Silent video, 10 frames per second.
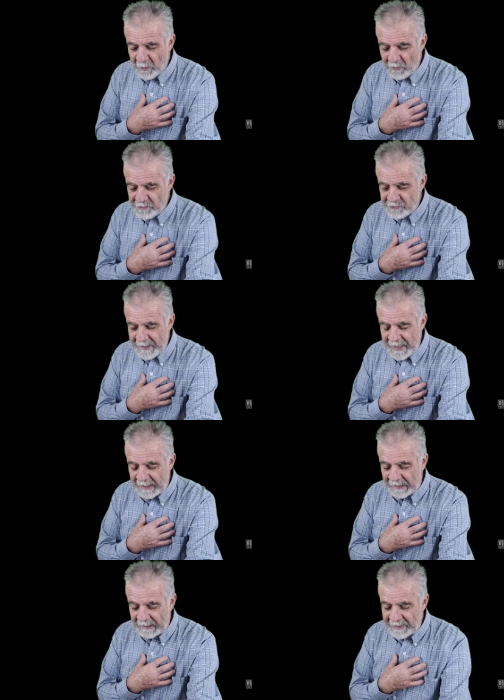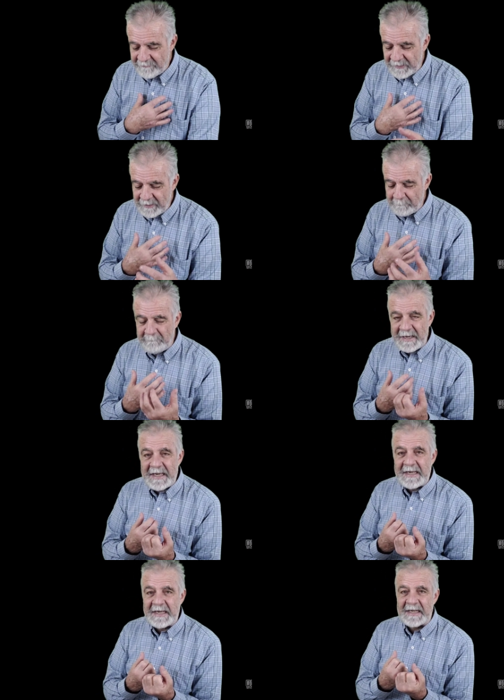person, a living
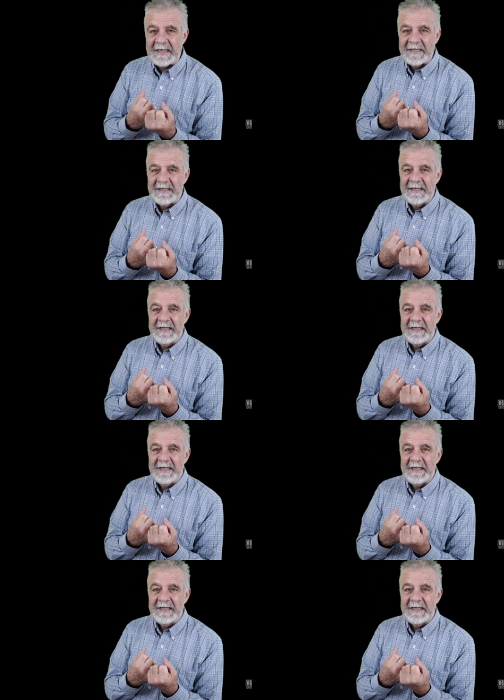being,